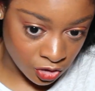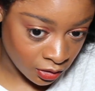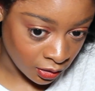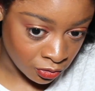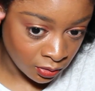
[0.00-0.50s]

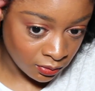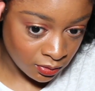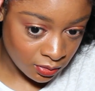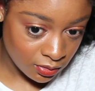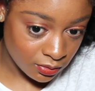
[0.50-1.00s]
but
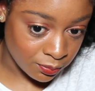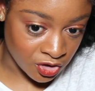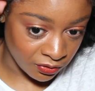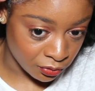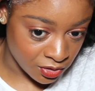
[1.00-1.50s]
it's
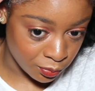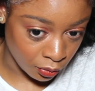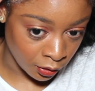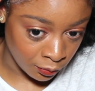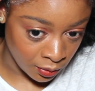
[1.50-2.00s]
okay. I
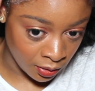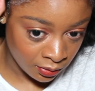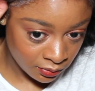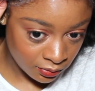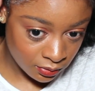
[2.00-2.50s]
kind of
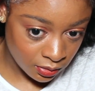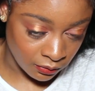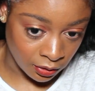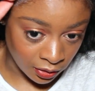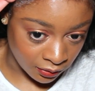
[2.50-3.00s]
figured
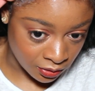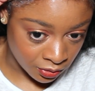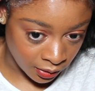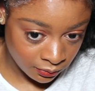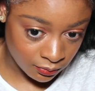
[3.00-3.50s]
out a
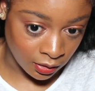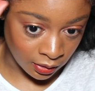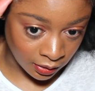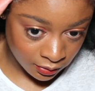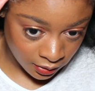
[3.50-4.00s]
way
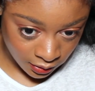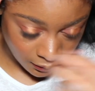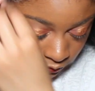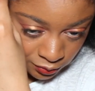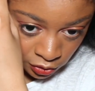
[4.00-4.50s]
to
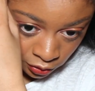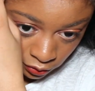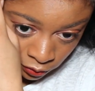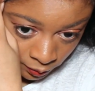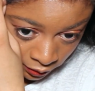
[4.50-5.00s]

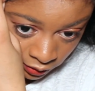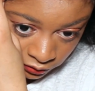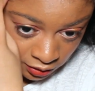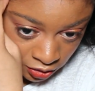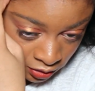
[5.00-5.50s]

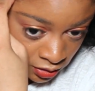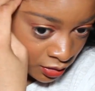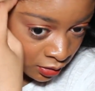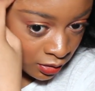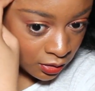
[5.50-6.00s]
glue
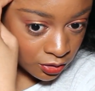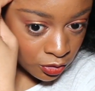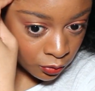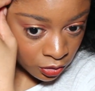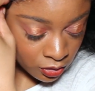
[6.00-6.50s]
my lace
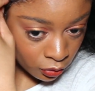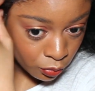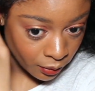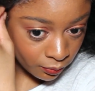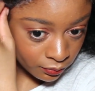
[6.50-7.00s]
frontal
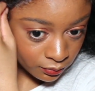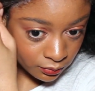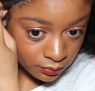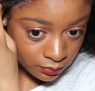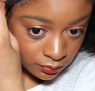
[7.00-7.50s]
so that
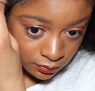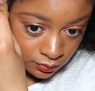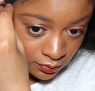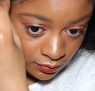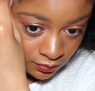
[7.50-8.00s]
it
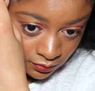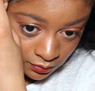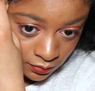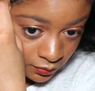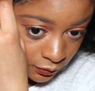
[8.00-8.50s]

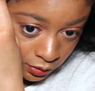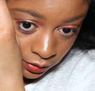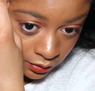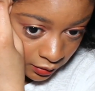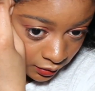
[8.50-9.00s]
stays
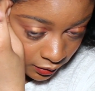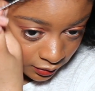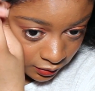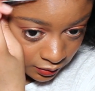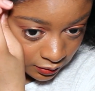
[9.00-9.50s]
and it
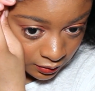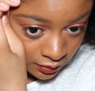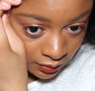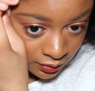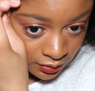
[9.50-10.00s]
doesn't
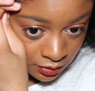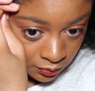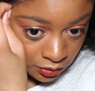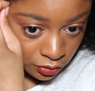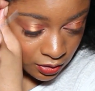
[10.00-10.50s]
look
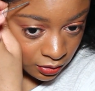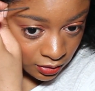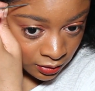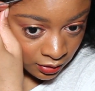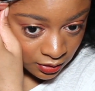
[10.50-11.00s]
weird,
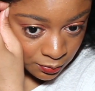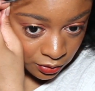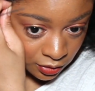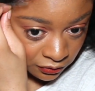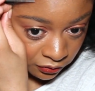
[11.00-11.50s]
if
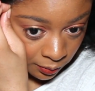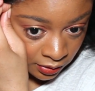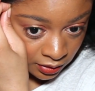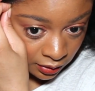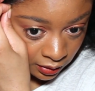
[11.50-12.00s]
that makes
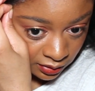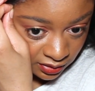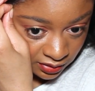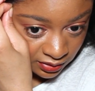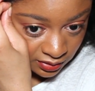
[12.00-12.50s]
sense.
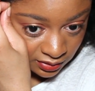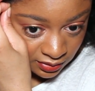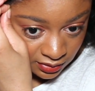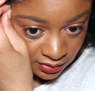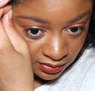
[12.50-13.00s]

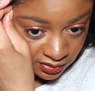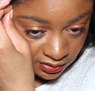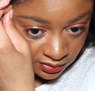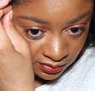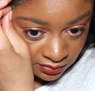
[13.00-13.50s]
But yeah,
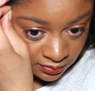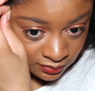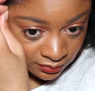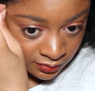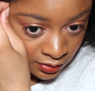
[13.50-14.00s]
I learned
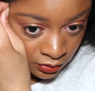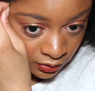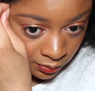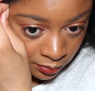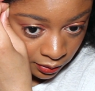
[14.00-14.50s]
to work with
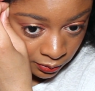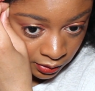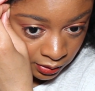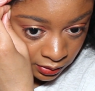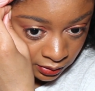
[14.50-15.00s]
it,
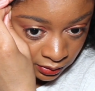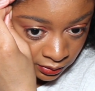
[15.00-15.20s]
guys.